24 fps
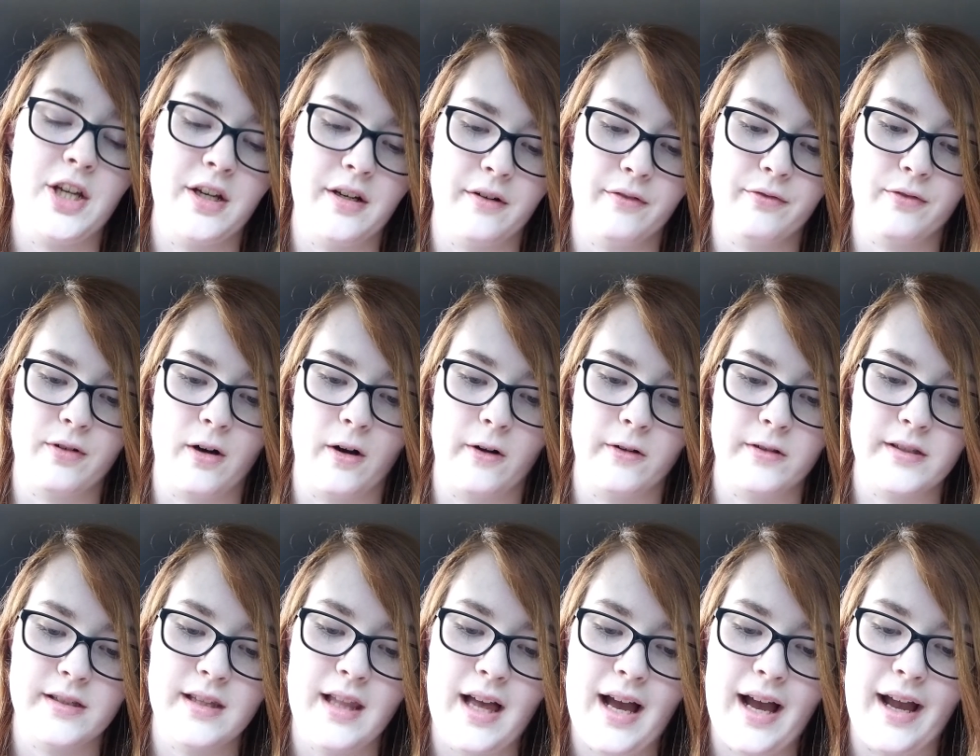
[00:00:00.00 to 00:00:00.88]
in a frog's
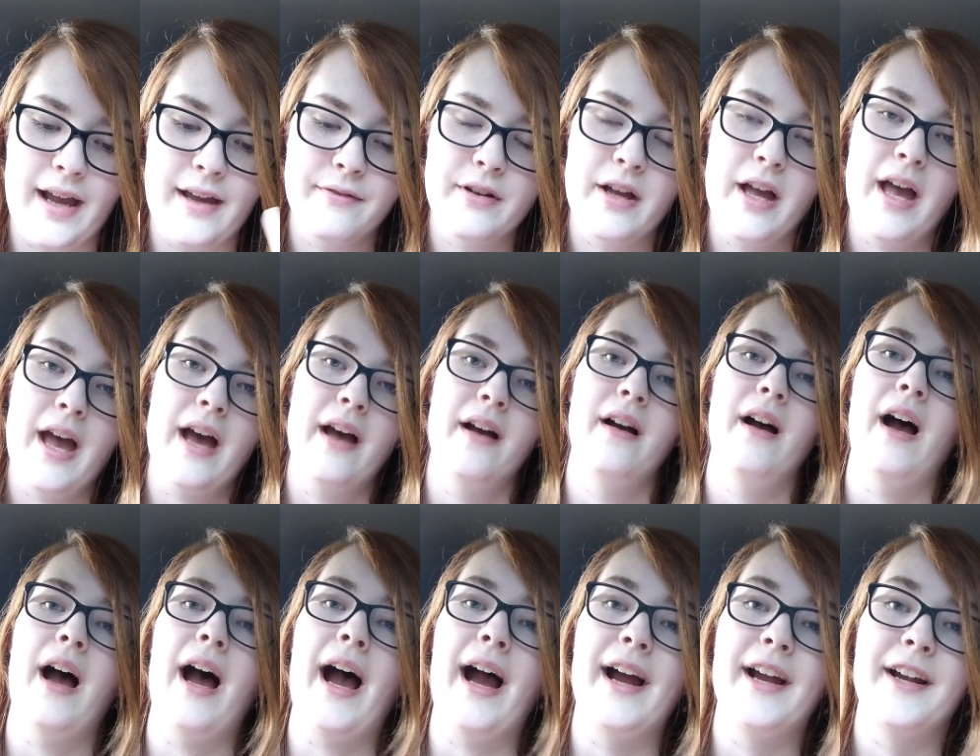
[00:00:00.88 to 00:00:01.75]
life,
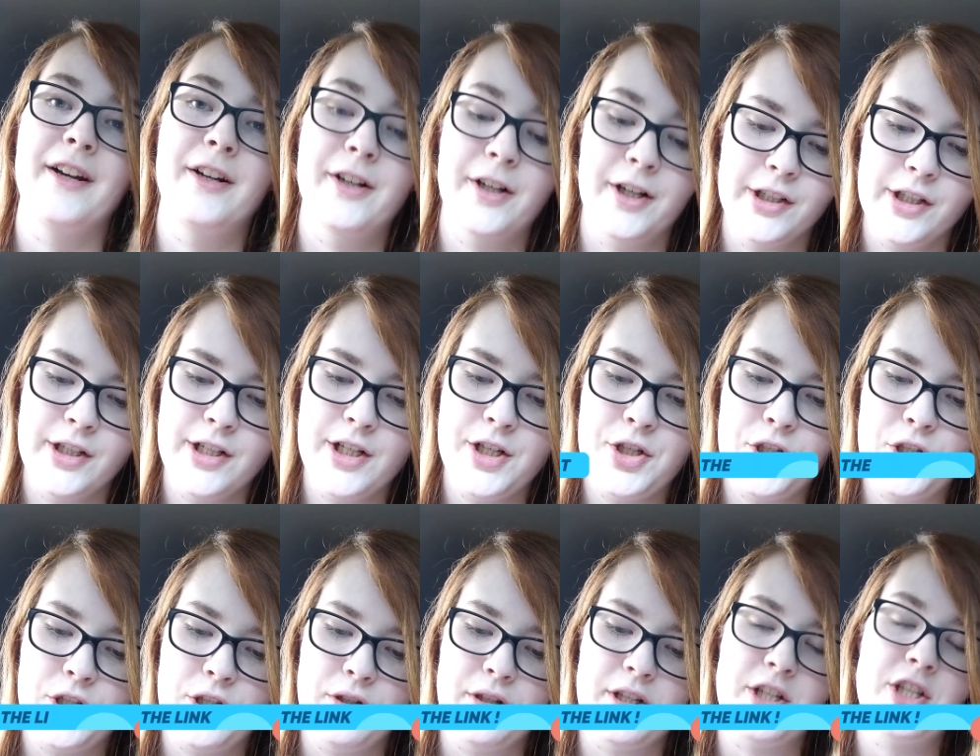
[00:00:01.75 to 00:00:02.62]
I encourage
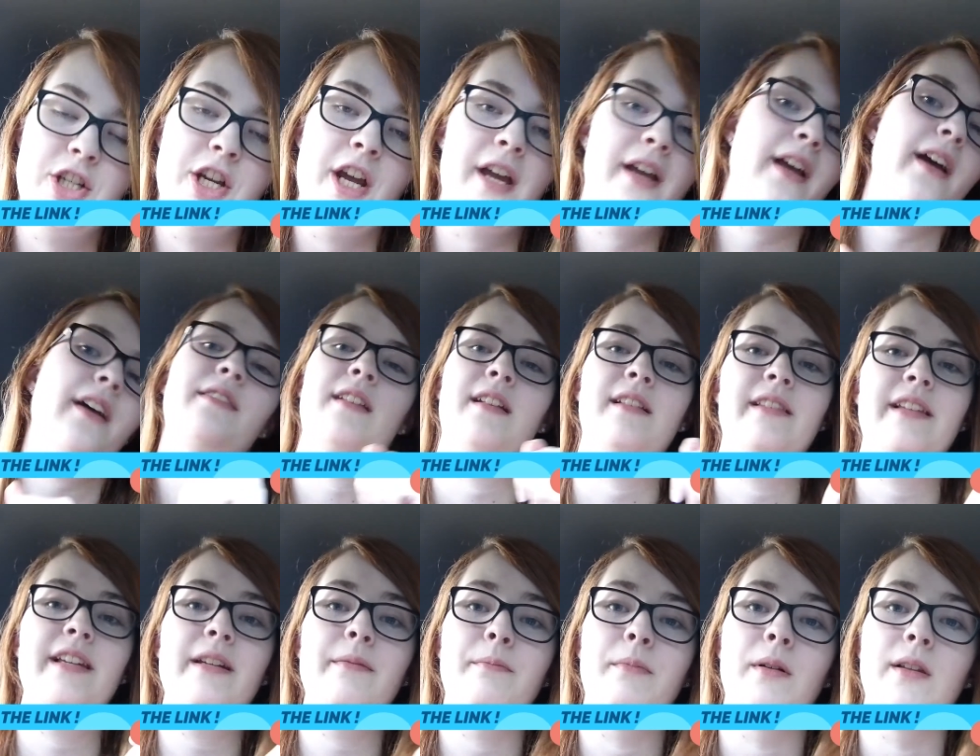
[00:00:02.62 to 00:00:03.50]
you to check out the
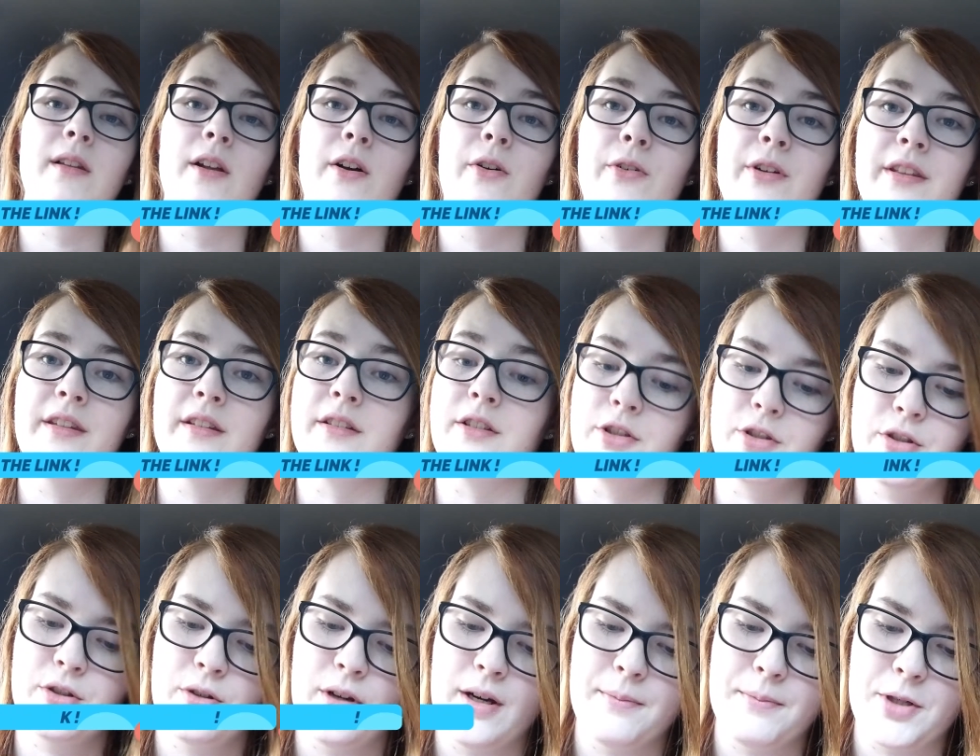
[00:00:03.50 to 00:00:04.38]
link below in the
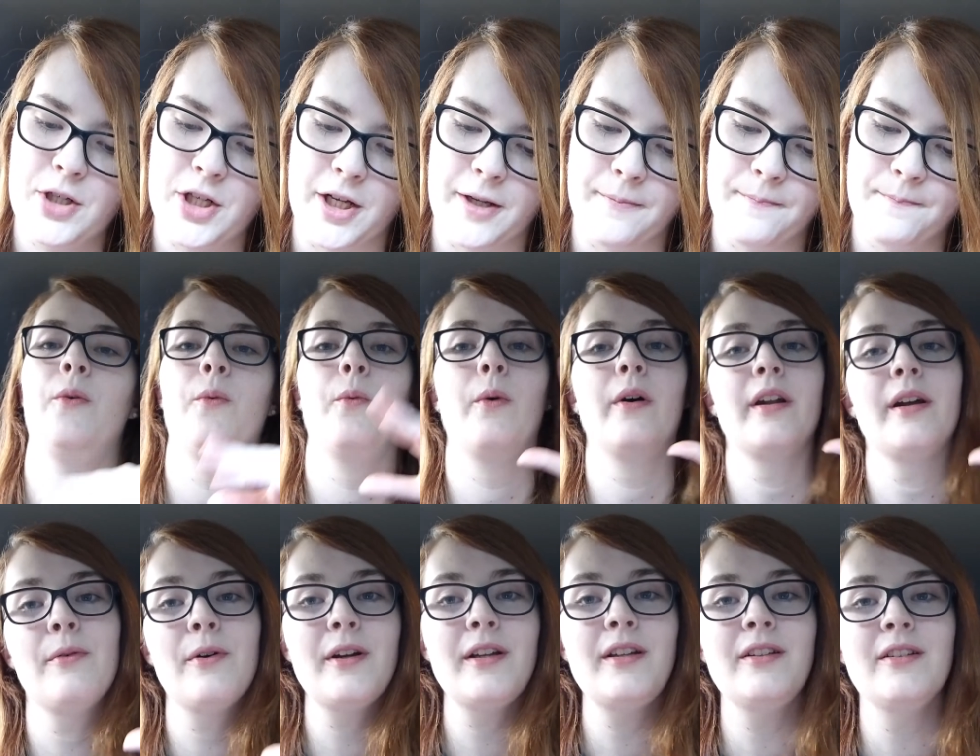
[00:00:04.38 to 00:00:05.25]
description. What I
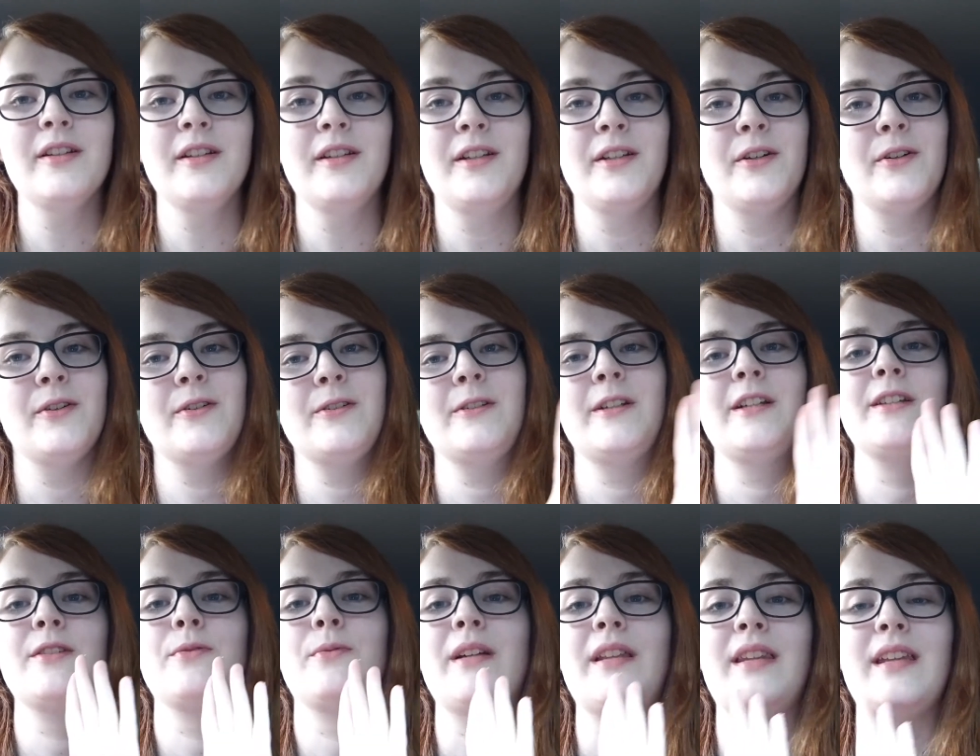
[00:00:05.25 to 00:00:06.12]
want you to do
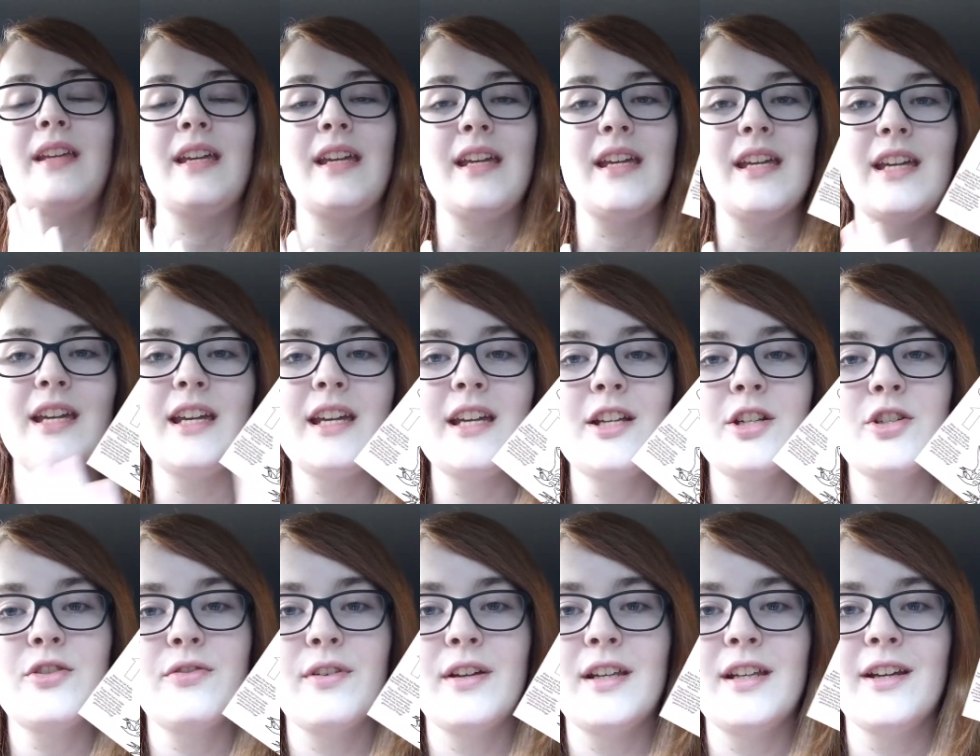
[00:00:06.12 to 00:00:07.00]
is with
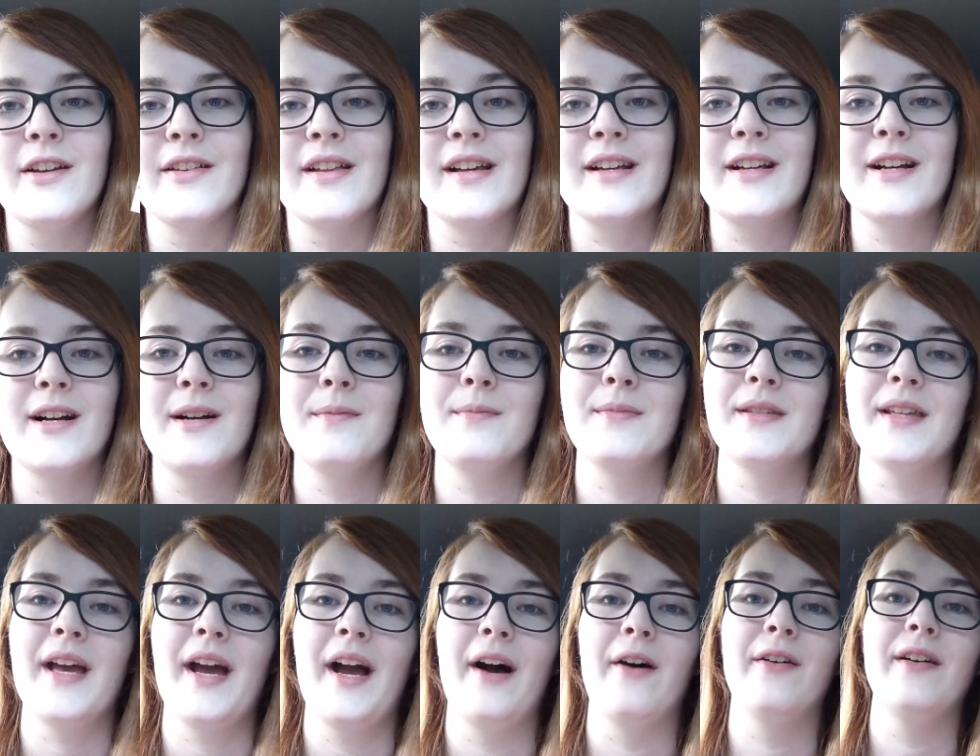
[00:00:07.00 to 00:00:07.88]
each video that comes
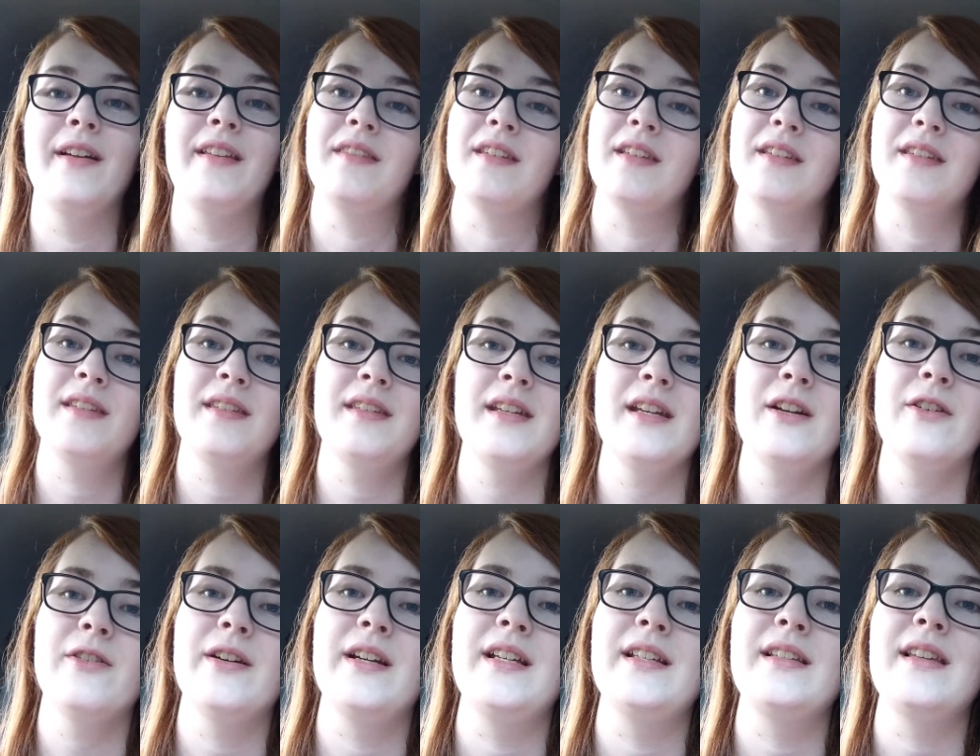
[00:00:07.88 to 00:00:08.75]
out in this
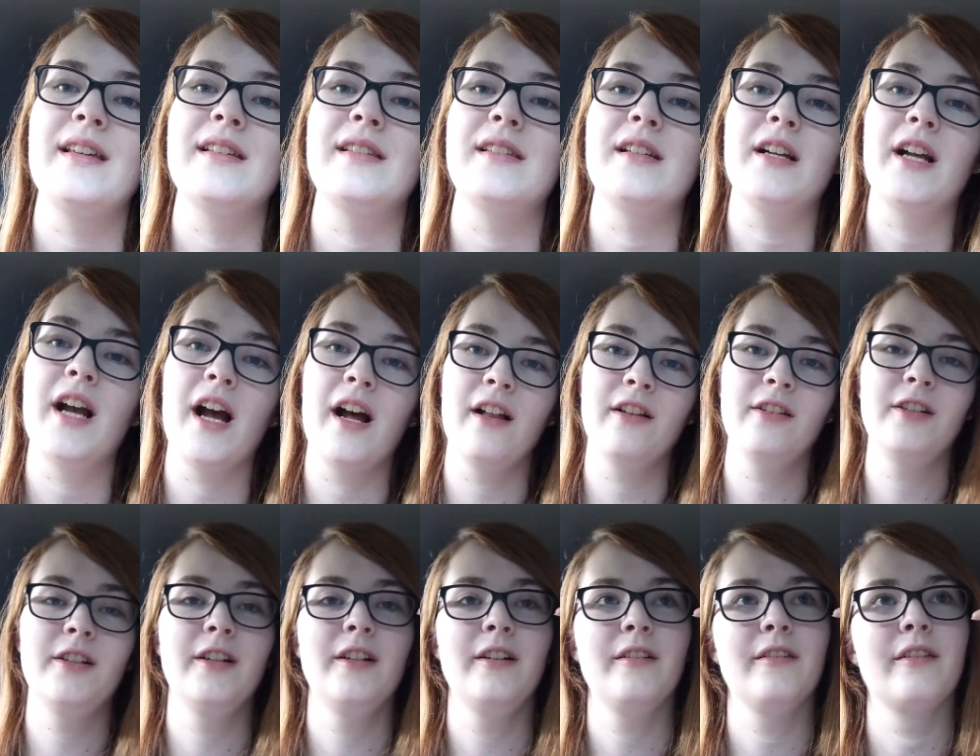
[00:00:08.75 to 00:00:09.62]
series is to
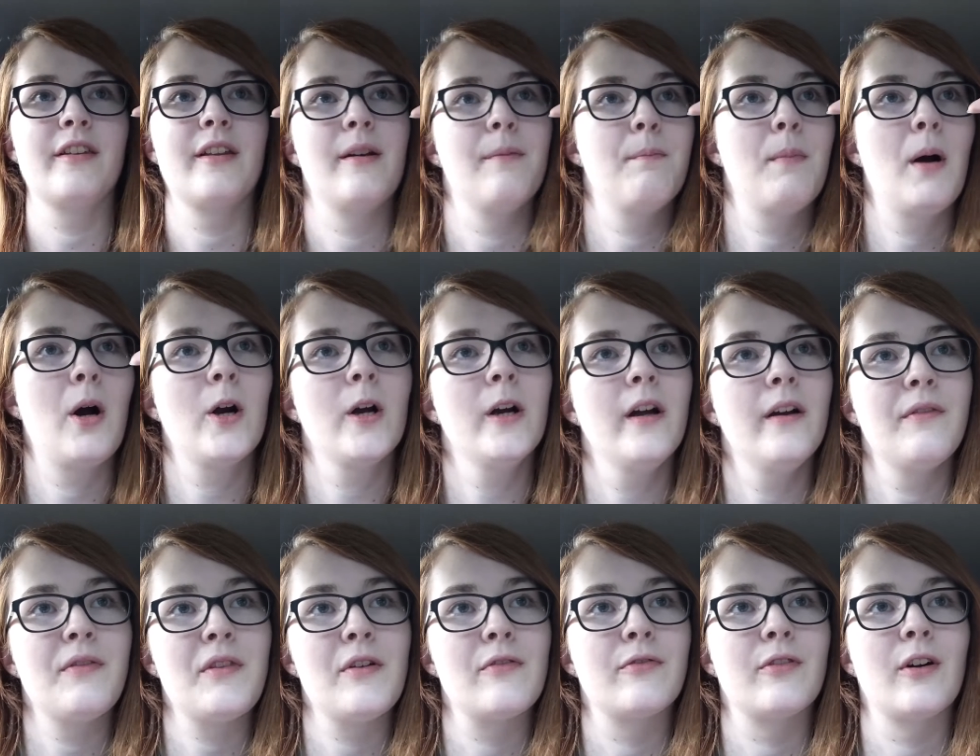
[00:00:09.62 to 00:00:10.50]
color the part
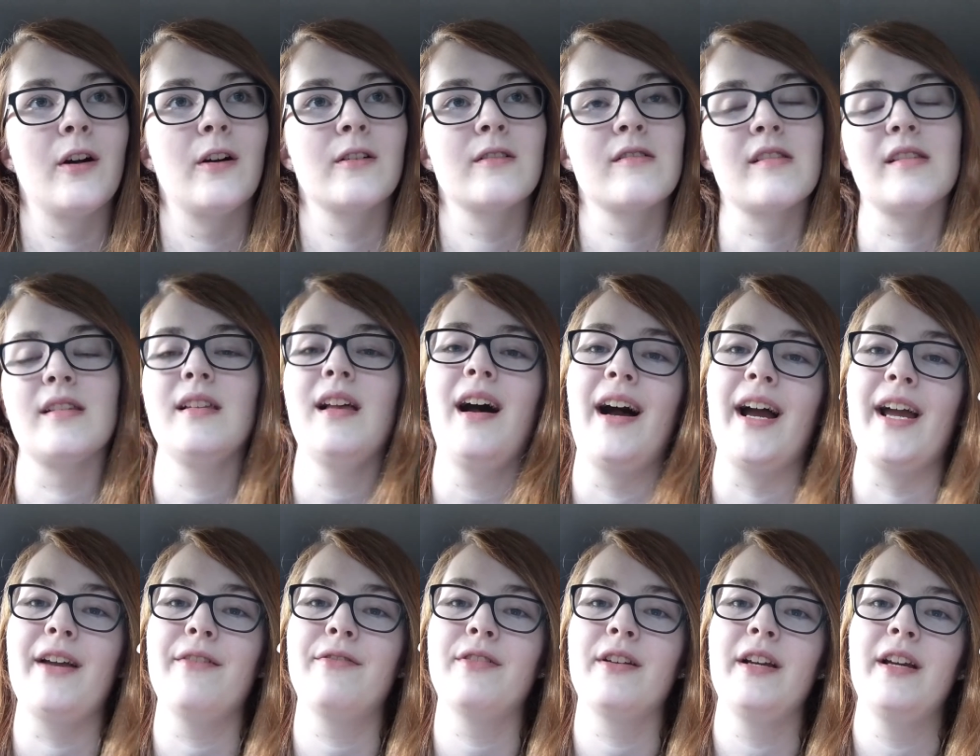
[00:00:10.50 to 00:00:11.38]
of the frog's
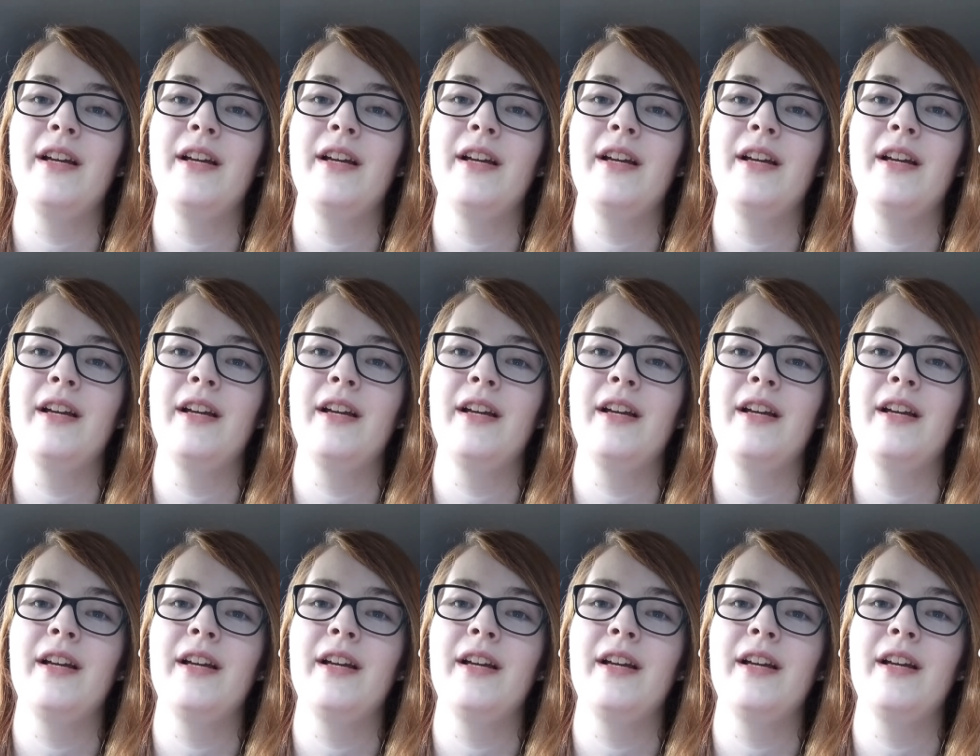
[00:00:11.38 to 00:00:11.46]
life